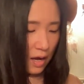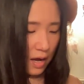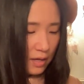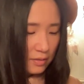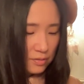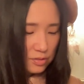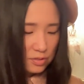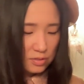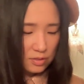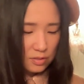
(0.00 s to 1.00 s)
And
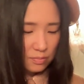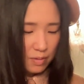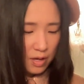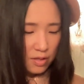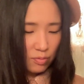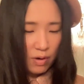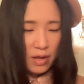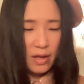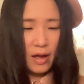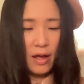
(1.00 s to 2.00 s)
by the
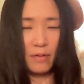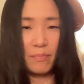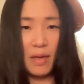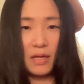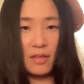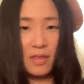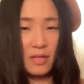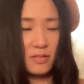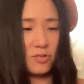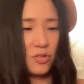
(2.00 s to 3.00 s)
way, I have made
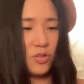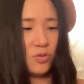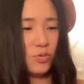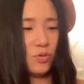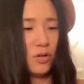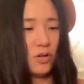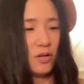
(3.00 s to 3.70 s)
these new